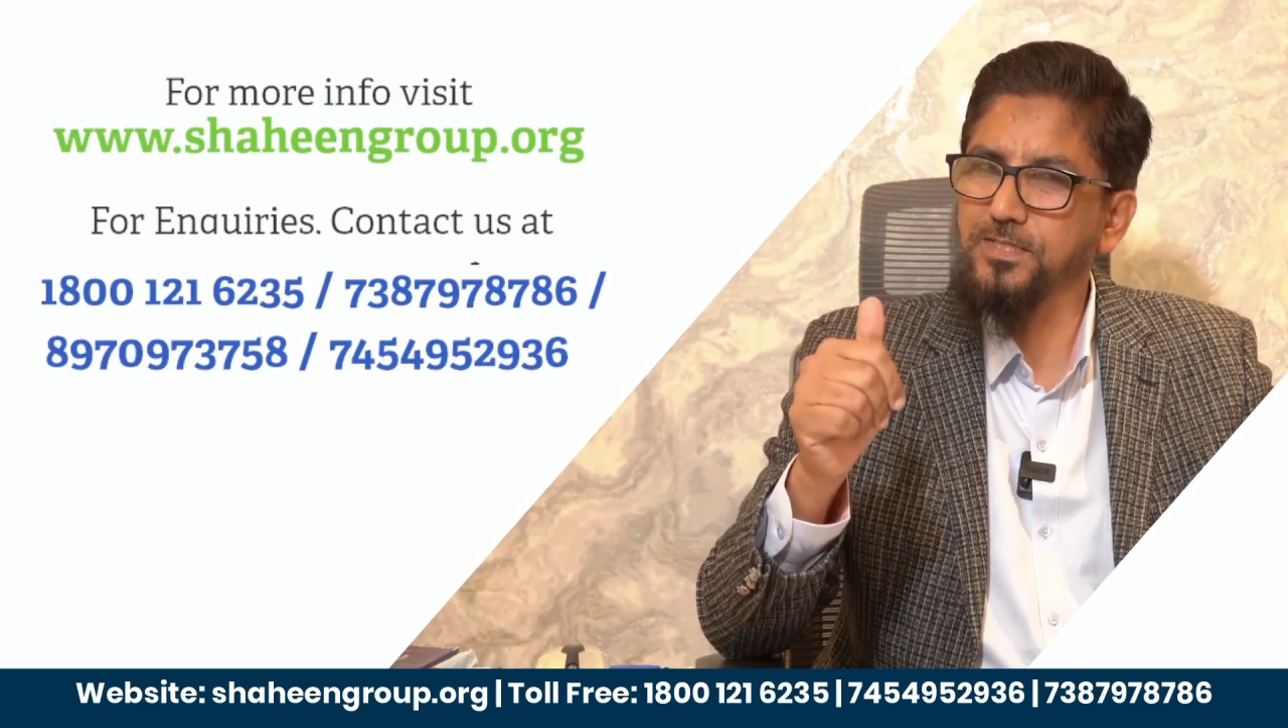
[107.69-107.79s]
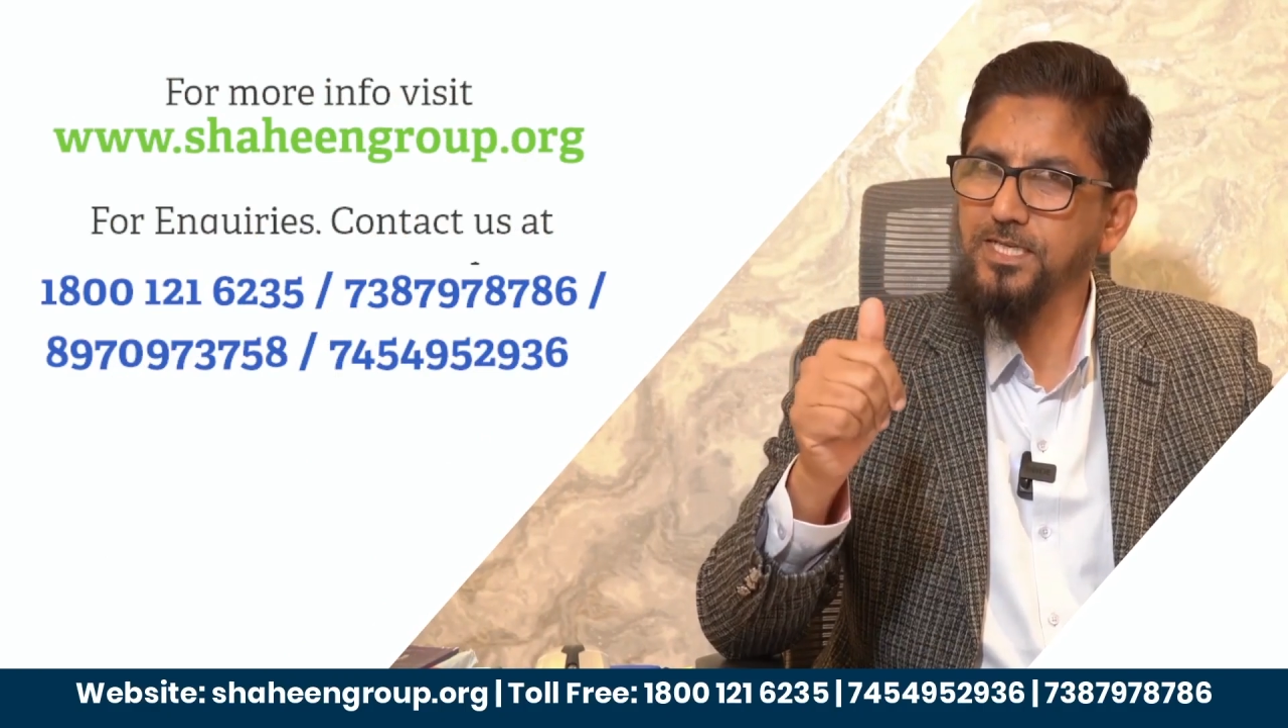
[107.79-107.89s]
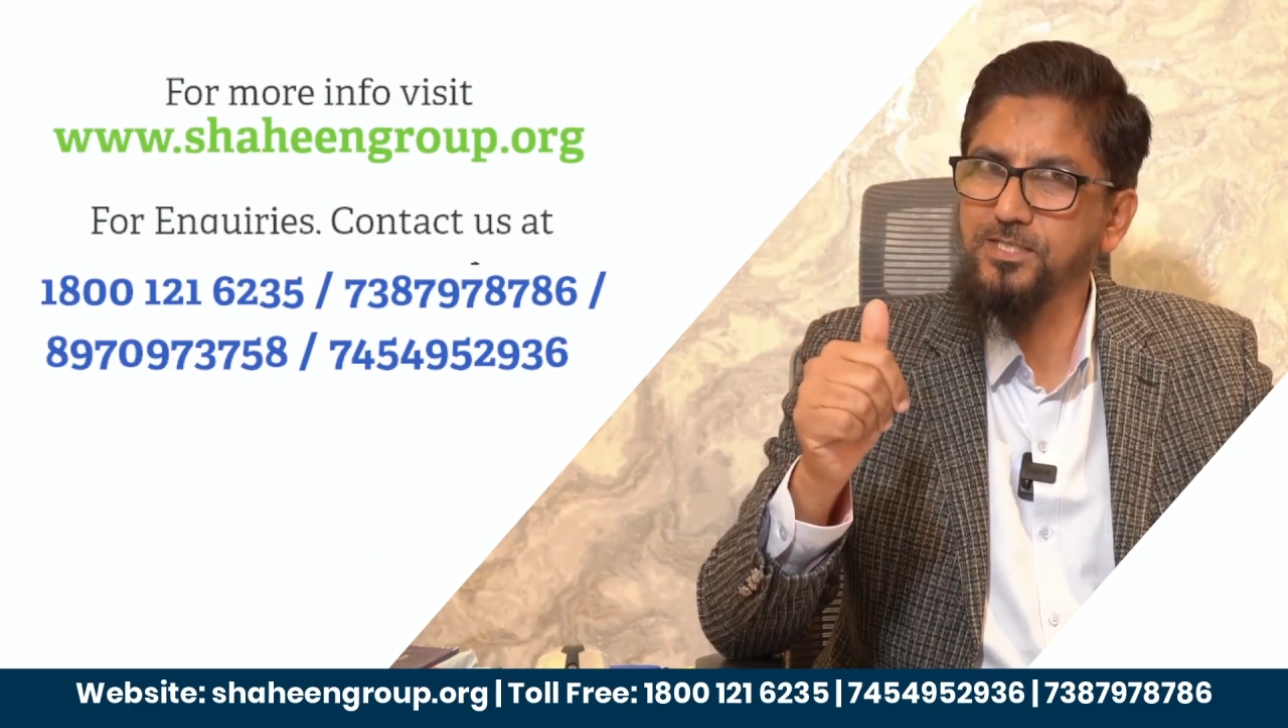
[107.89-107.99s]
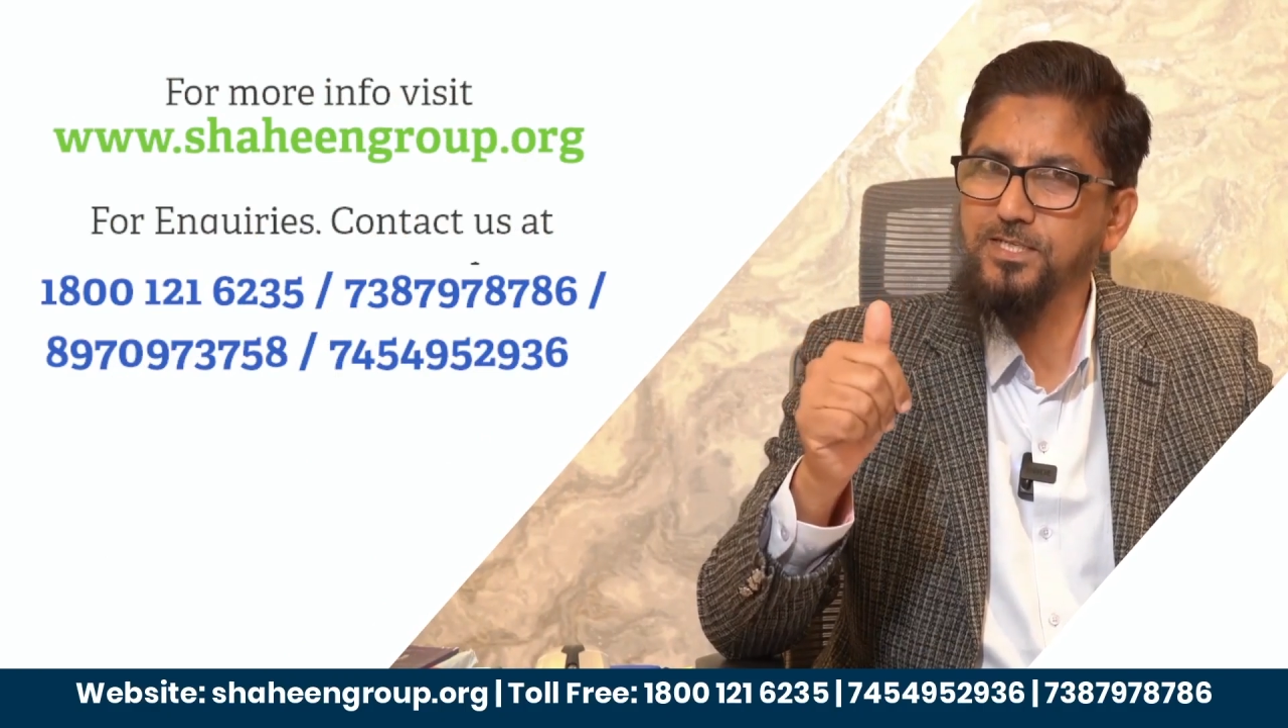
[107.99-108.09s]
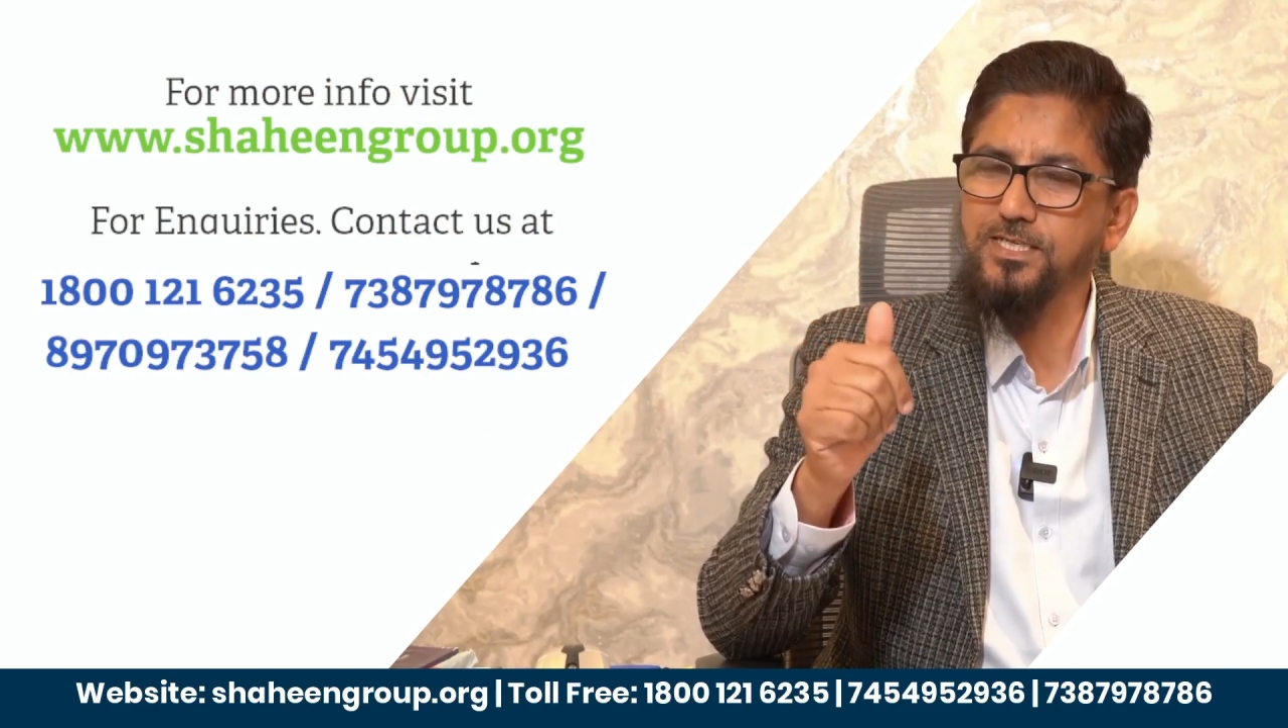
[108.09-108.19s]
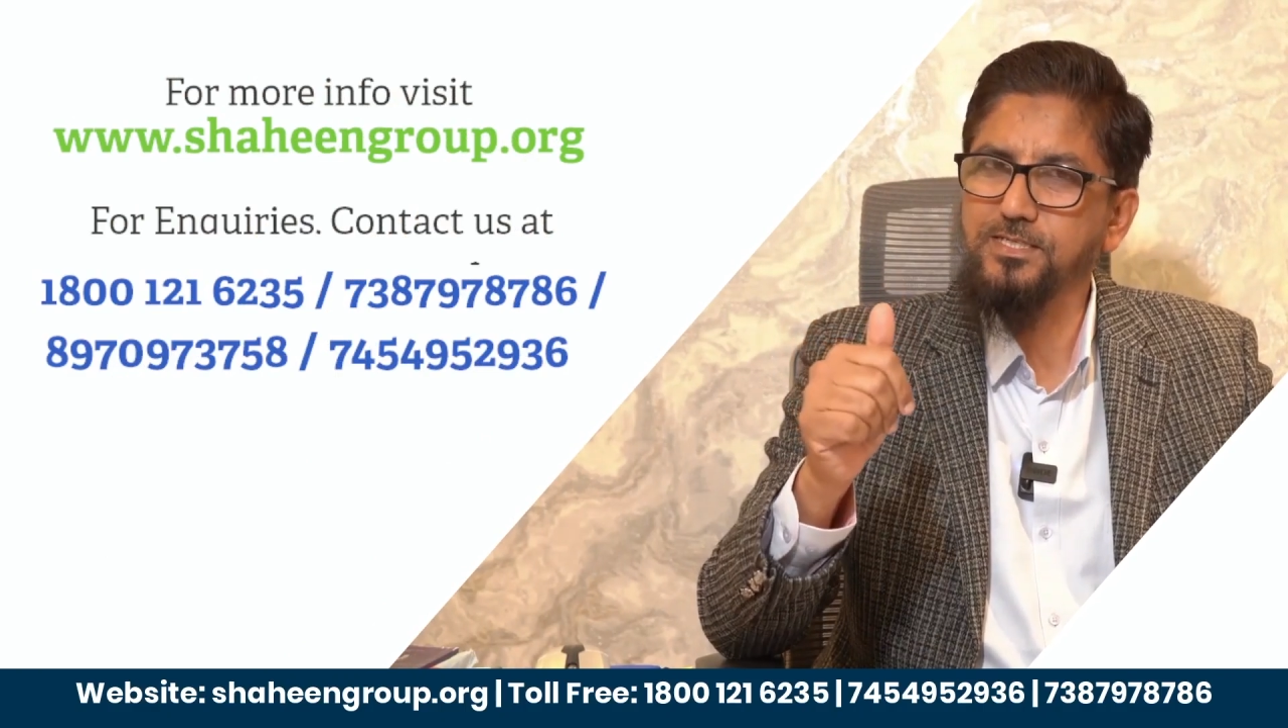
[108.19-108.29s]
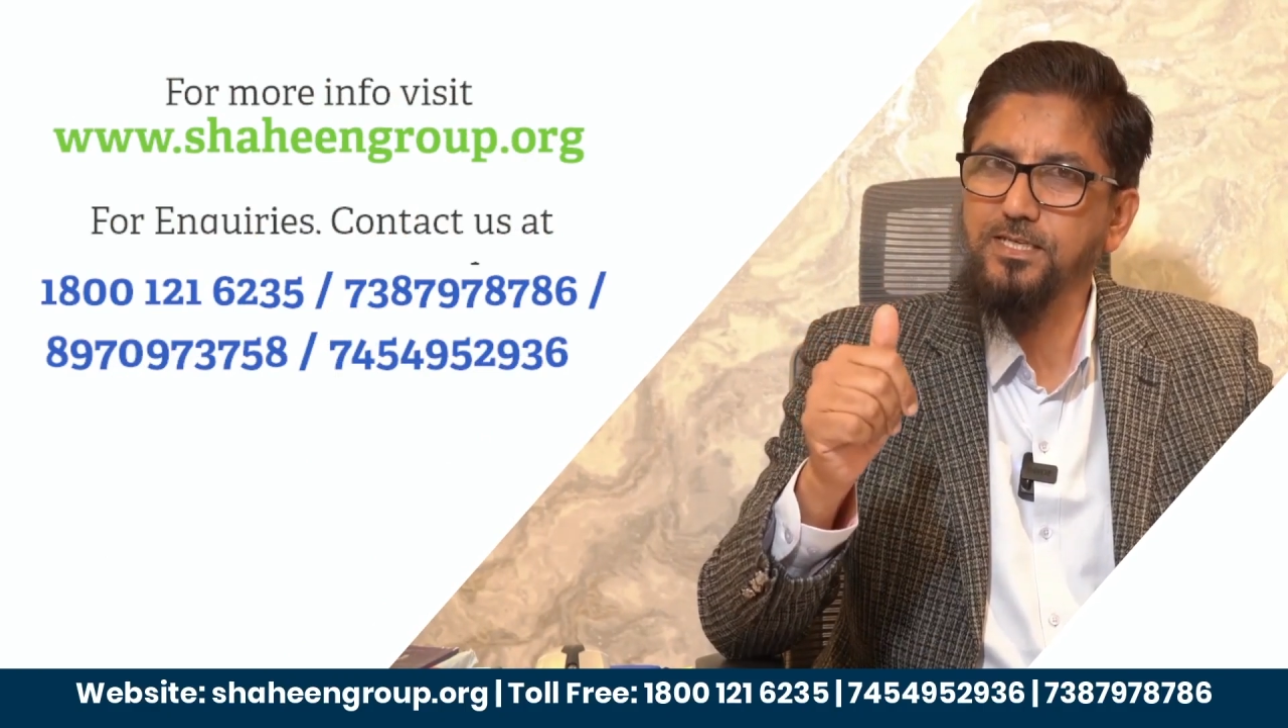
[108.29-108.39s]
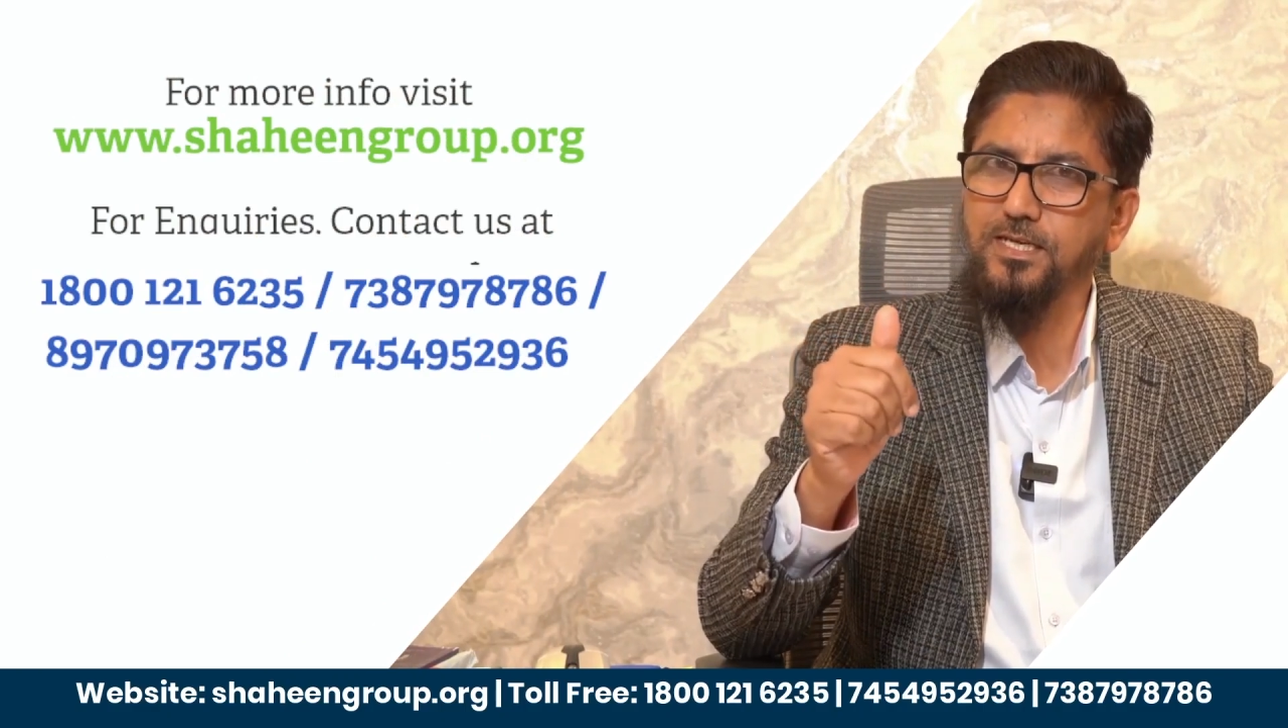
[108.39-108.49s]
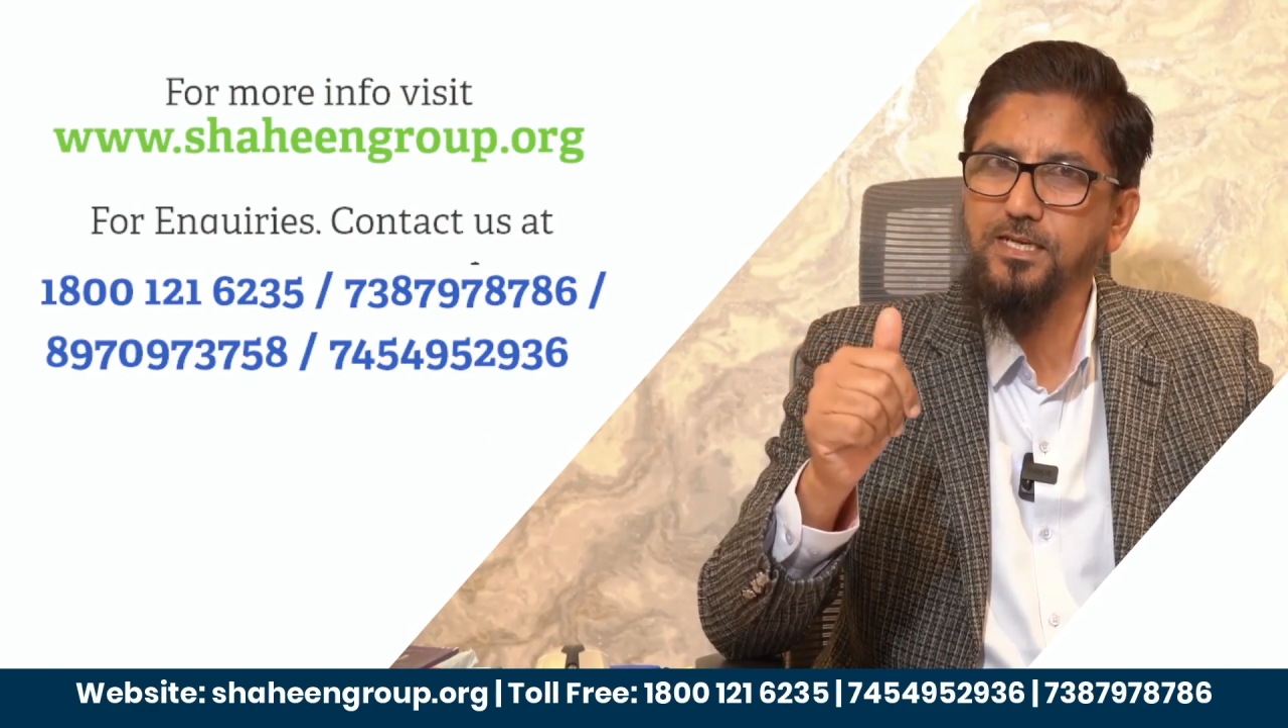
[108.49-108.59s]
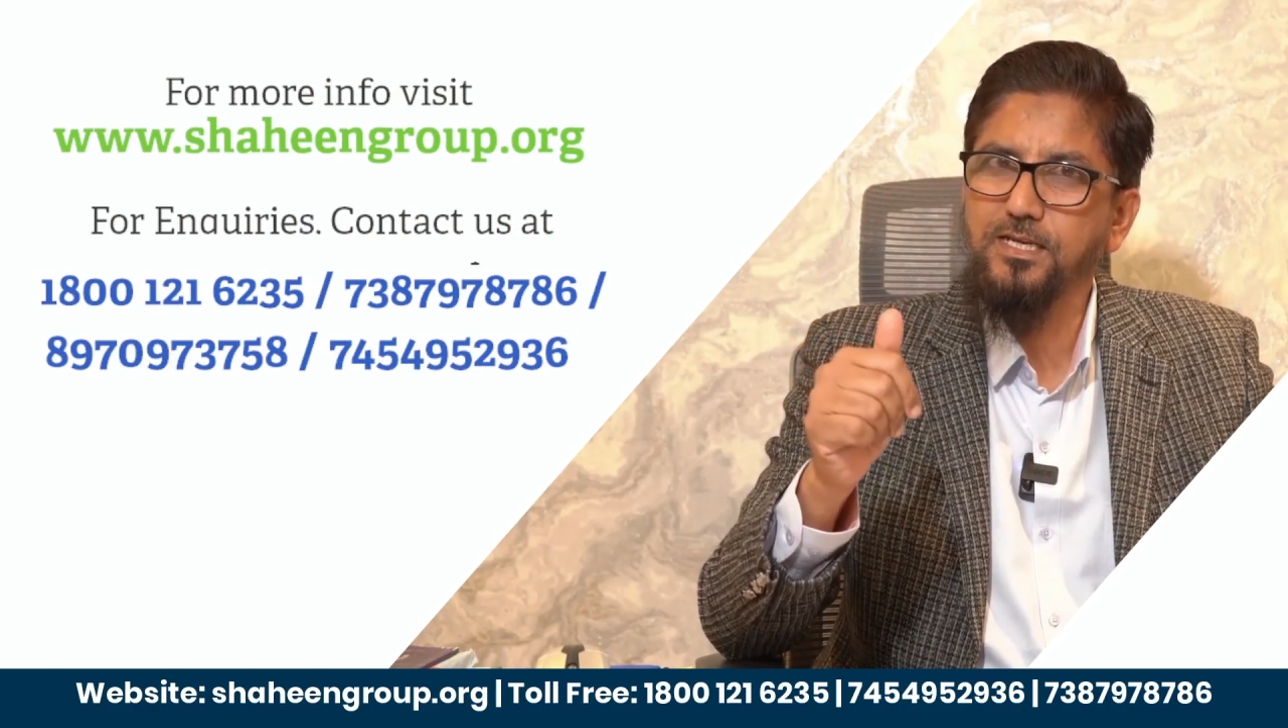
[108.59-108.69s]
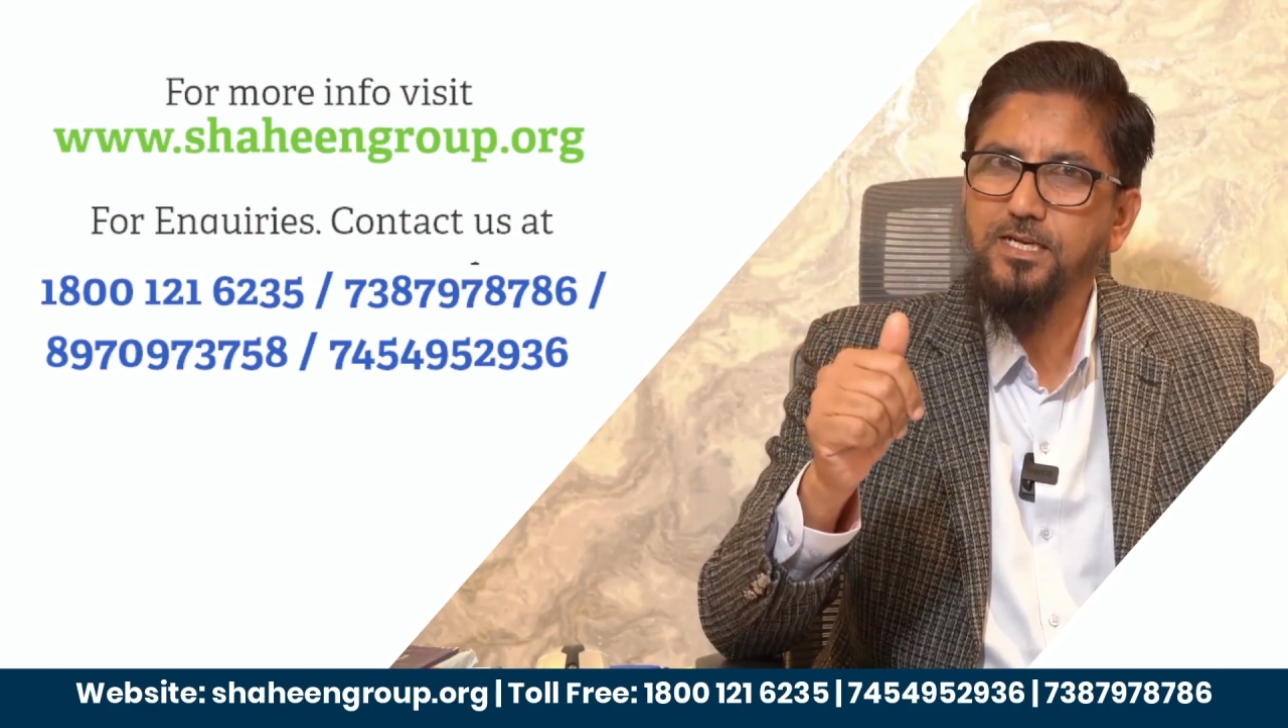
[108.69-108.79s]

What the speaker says: with STSE.